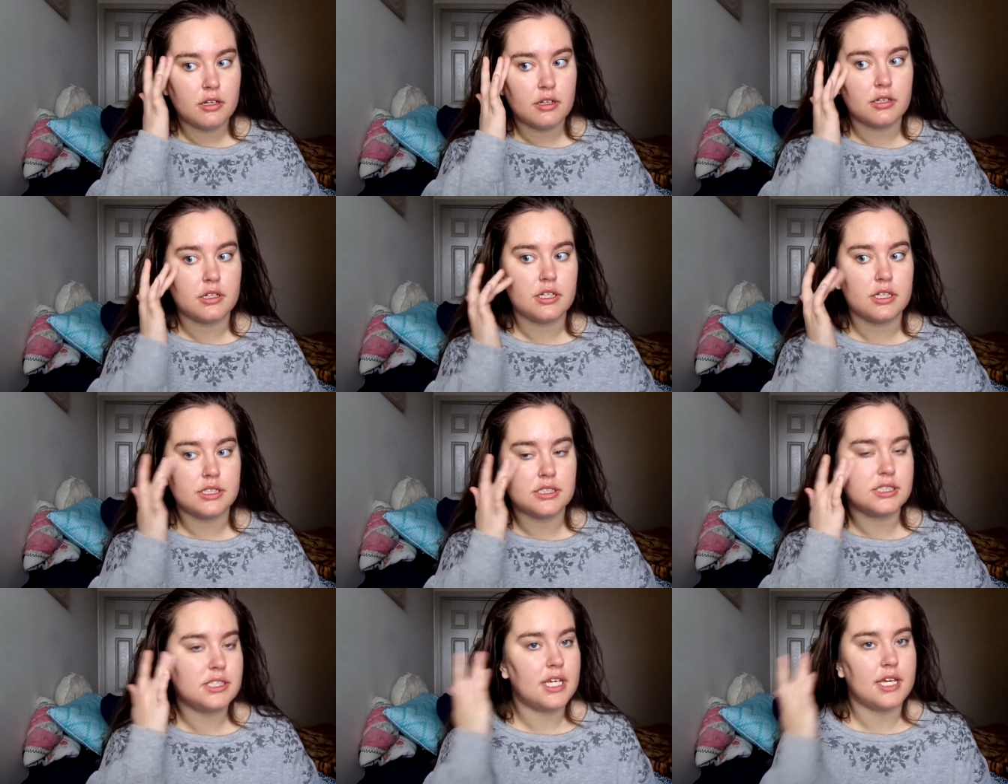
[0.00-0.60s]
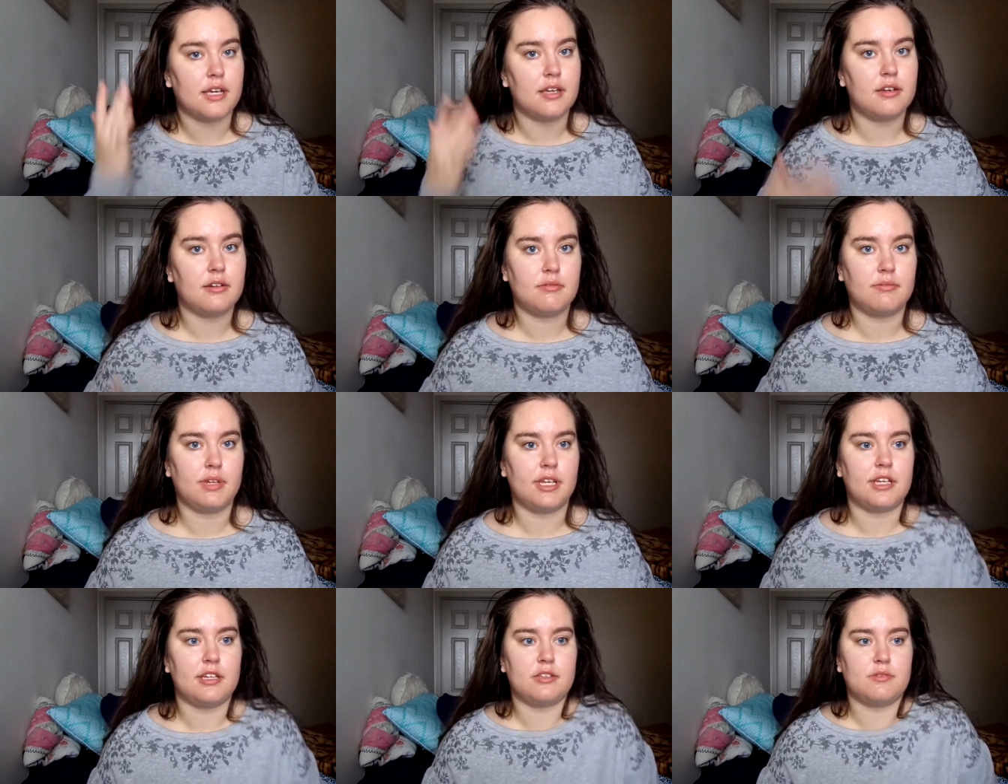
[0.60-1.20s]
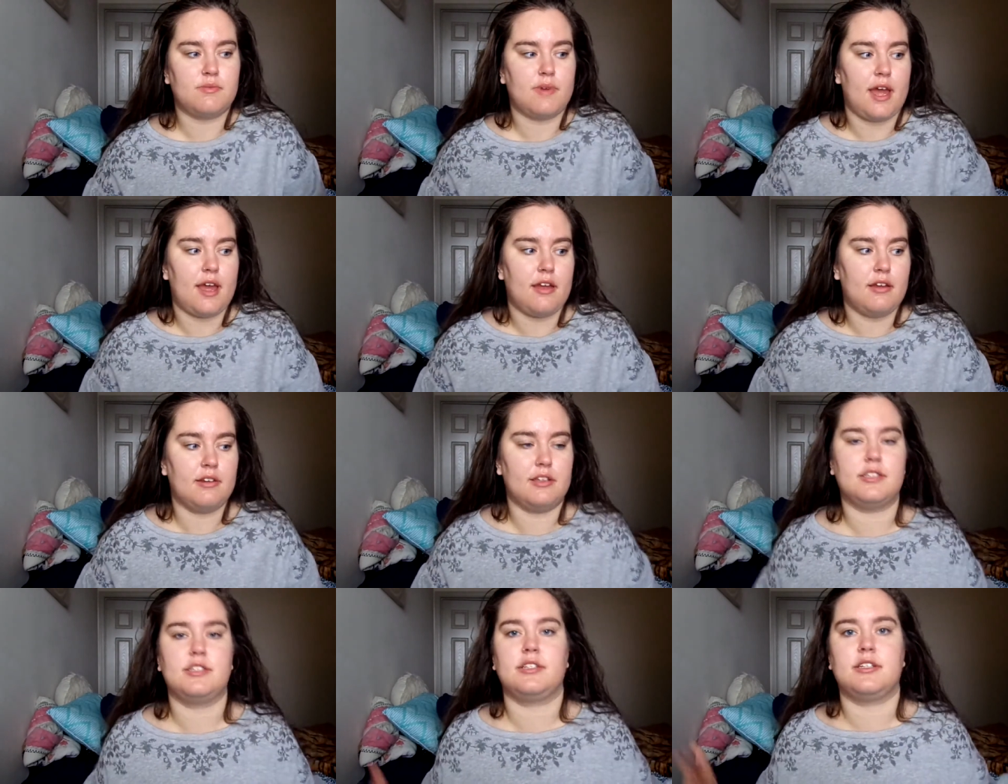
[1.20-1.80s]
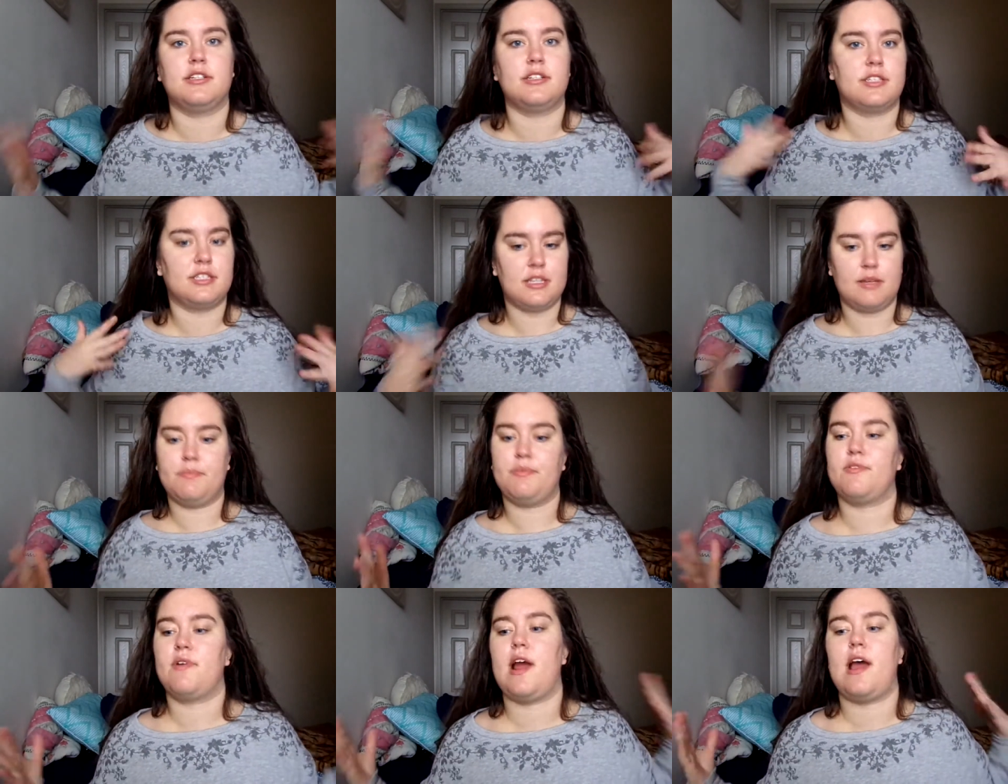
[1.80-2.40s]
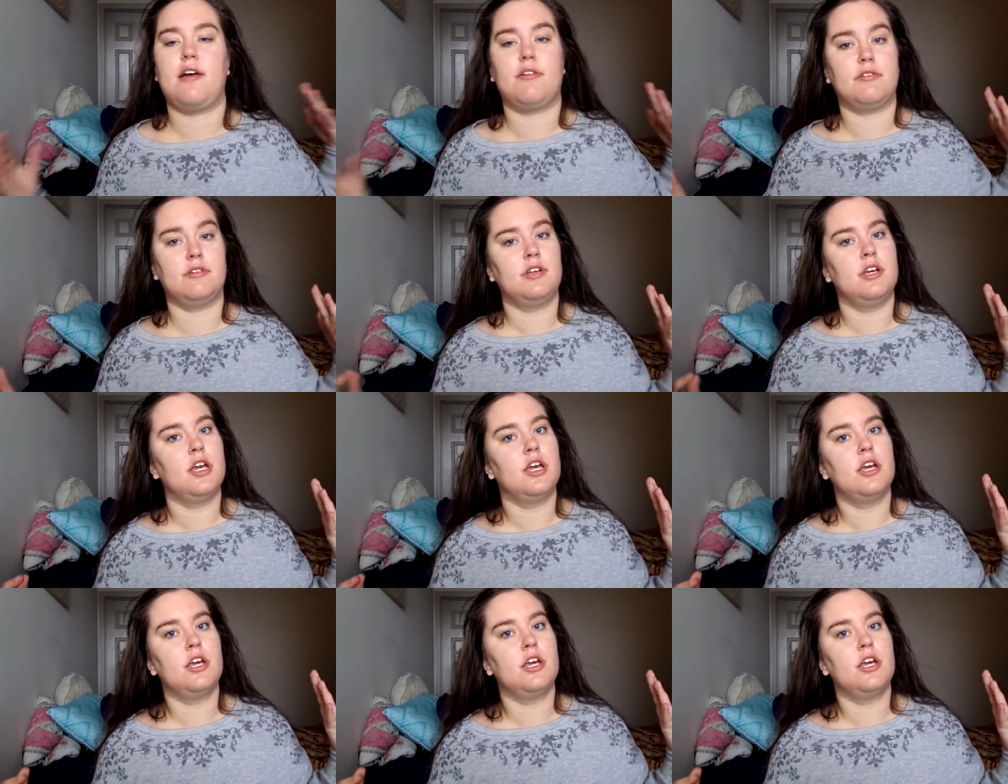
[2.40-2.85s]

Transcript: gonna sit like it's wet. It's gonna slip around.